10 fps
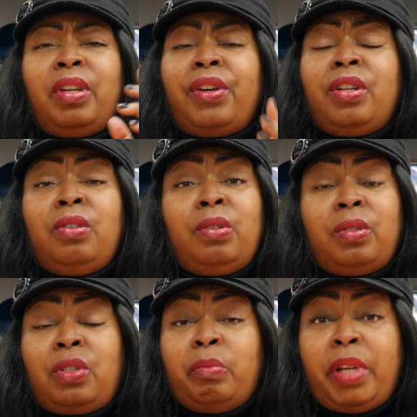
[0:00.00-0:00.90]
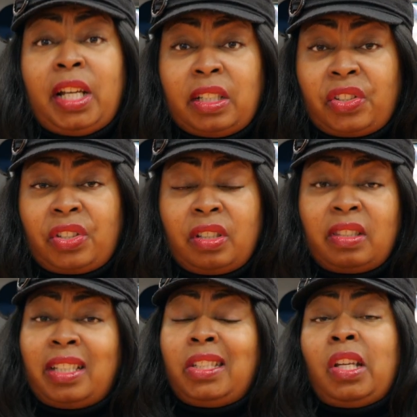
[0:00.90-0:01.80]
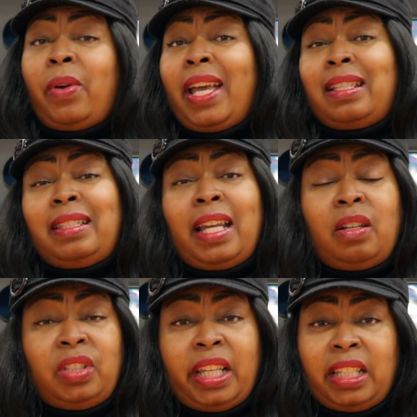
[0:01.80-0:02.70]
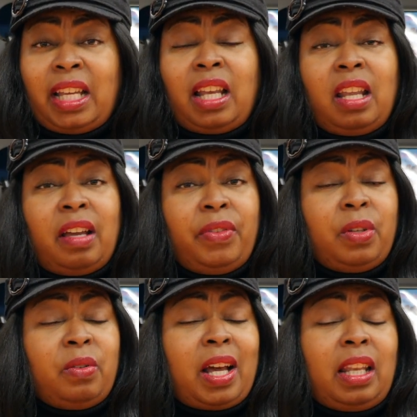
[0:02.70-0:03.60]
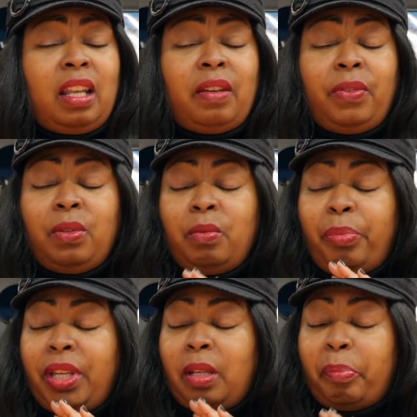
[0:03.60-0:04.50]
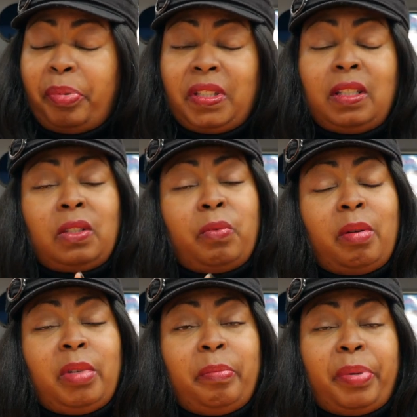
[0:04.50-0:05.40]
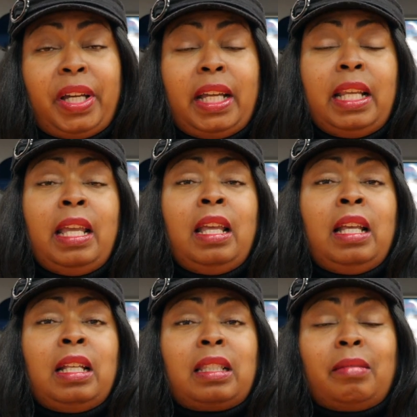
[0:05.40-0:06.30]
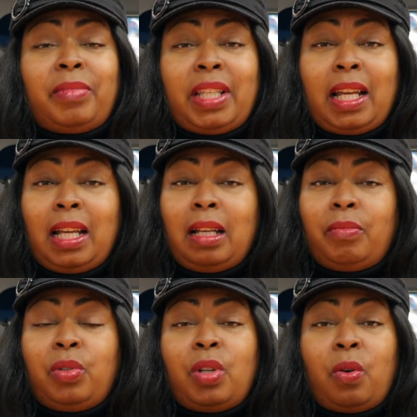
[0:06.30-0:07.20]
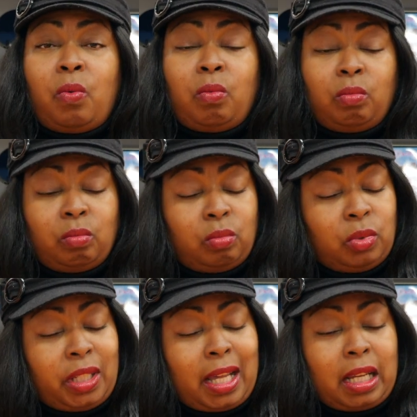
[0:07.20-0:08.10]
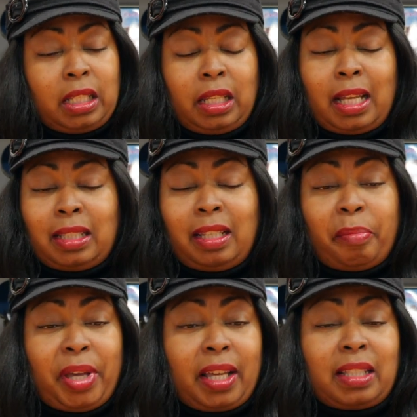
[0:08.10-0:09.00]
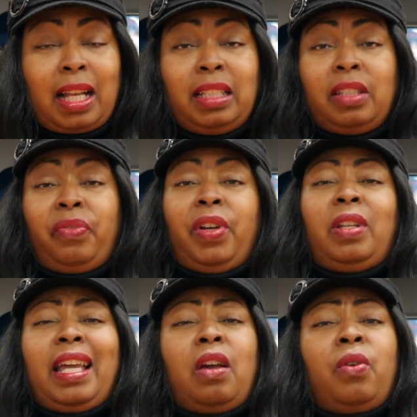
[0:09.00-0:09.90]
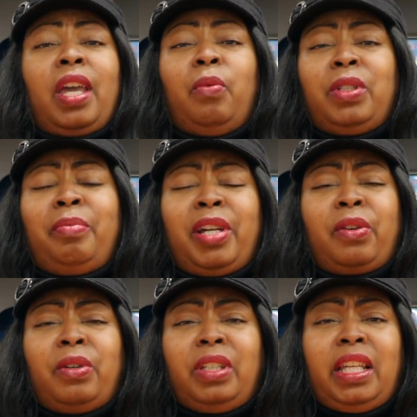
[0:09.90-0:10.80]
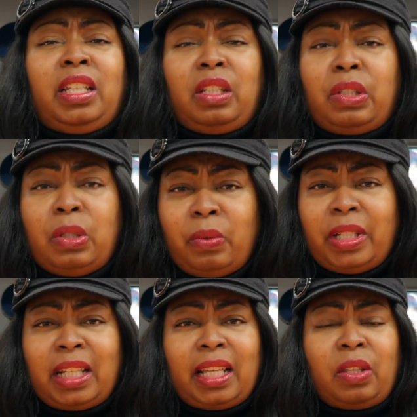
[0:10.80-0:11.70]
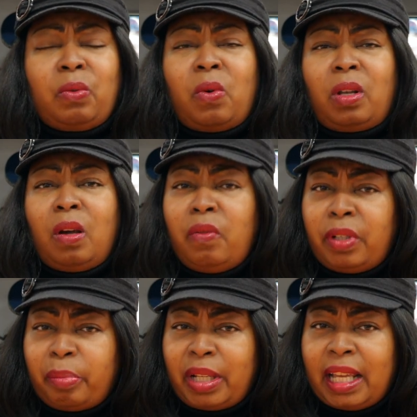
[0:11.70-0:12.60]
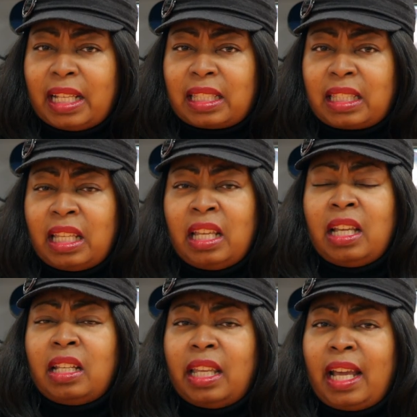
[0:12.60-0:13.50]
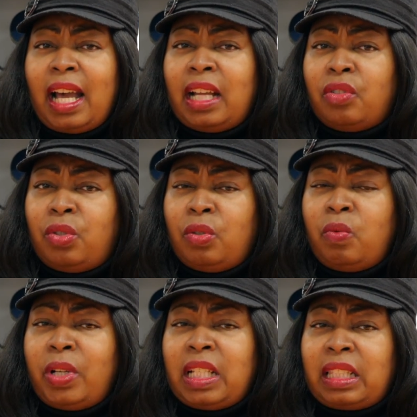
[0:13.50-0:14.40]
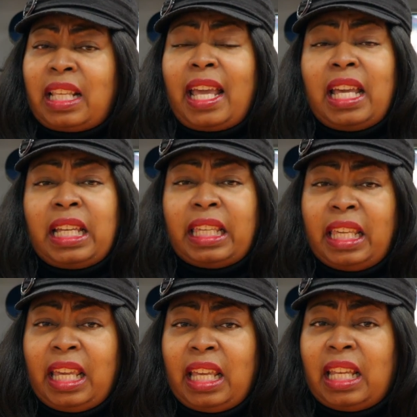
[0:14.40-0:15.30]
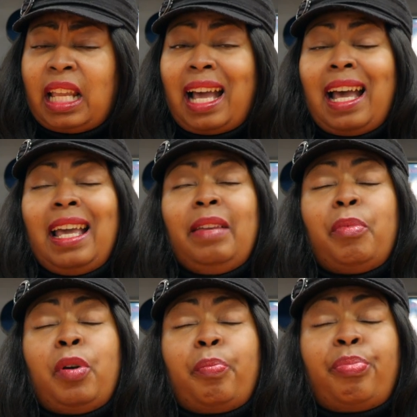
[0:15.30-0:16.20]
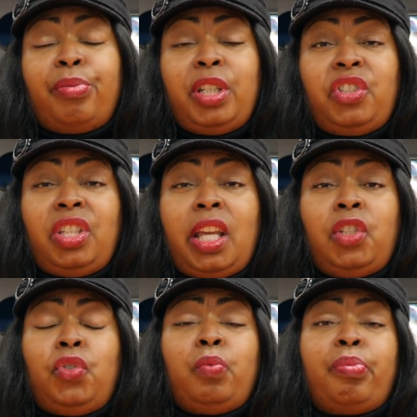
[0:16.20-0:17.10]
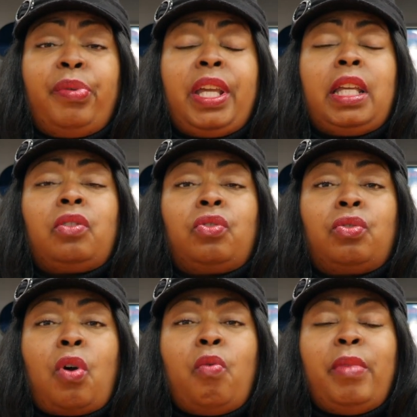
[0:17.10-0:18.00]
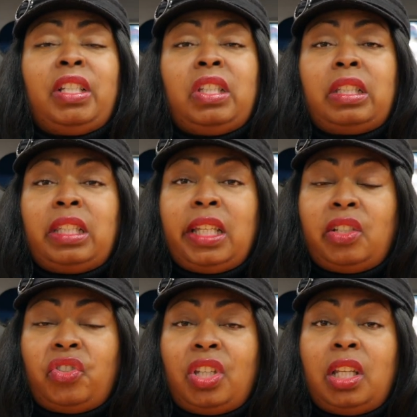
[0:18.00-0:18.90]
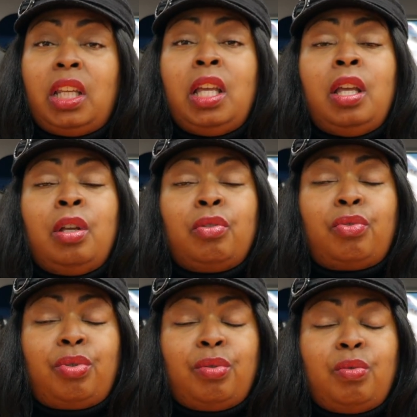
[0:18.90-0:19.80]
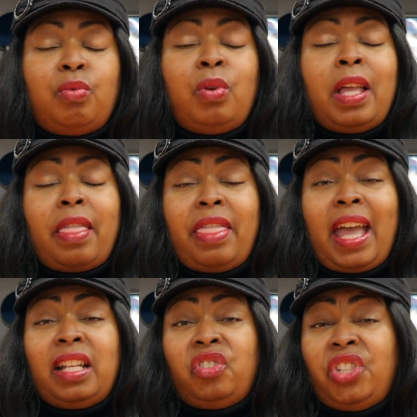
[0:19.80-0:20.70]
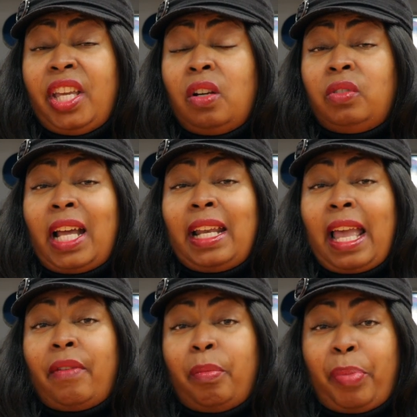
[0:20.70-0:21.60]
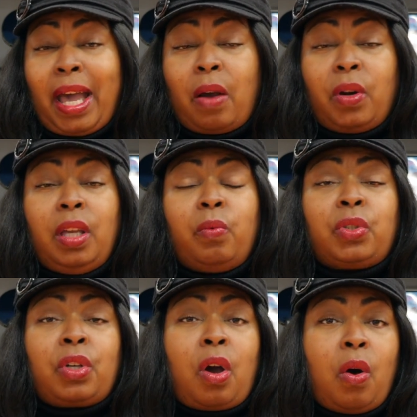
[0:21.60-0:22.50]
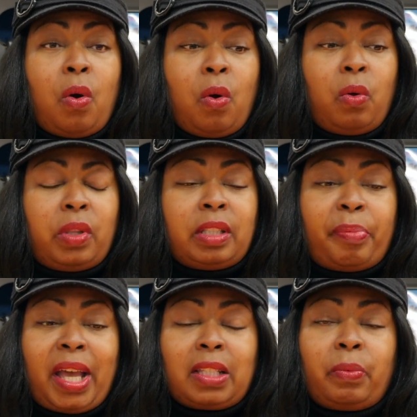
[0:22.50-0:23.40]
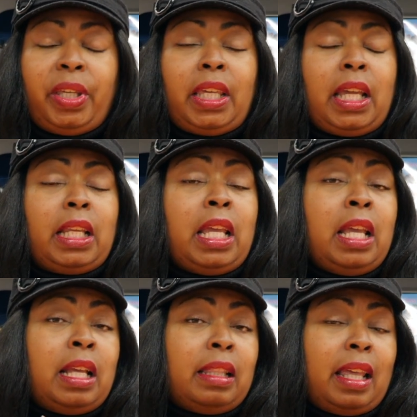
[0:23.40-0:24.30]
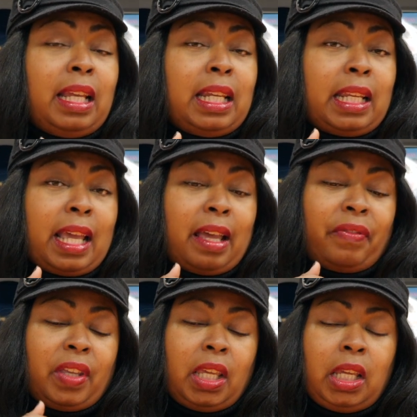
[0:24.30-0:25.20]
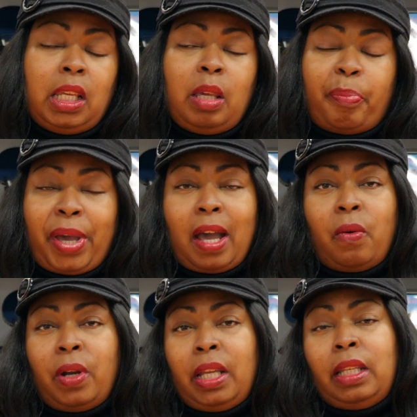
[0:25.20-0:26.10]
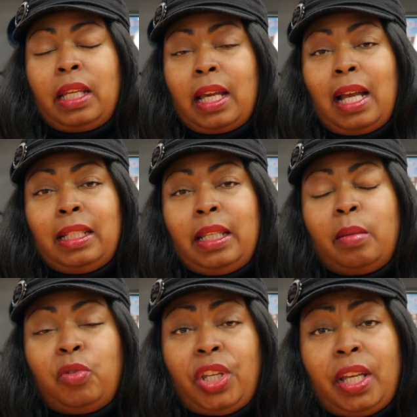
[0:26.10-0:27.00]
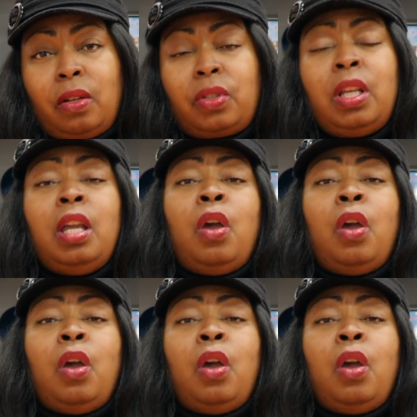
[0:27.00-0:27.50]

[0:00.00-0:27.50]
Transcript: girl, you're doing too much. Sit your ass down, Yandy. I love you. I love you being a businesswoman, but sometimes, you know, you gotta you gotta step back because I just felt like, okay, what's my girl Yandy doing? Like you all over the place. Now, I do want to say again, I appreciate you bringing so much attention to that jail not having power. It was cold this past weekend. They didn't have any power in the goddamn jails.